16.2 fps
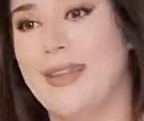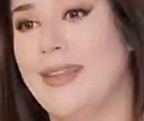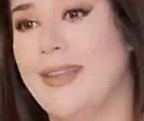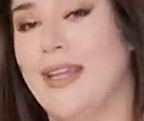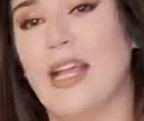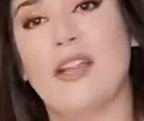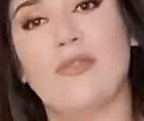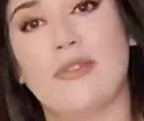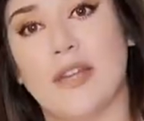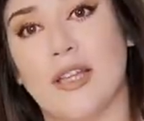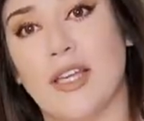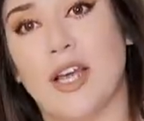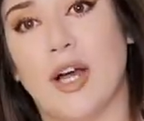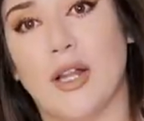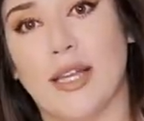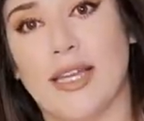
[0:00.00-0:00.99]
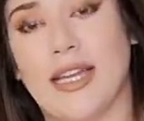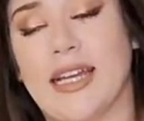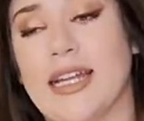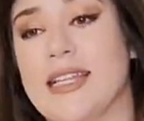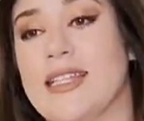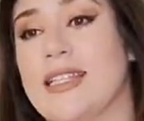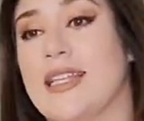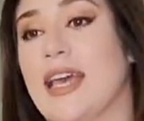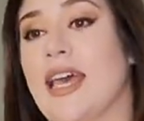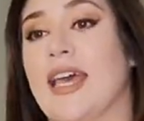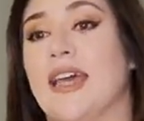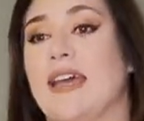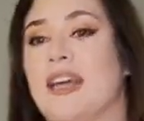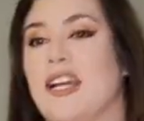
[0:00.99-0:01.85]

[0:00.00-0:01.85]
And that's really all I gotta say.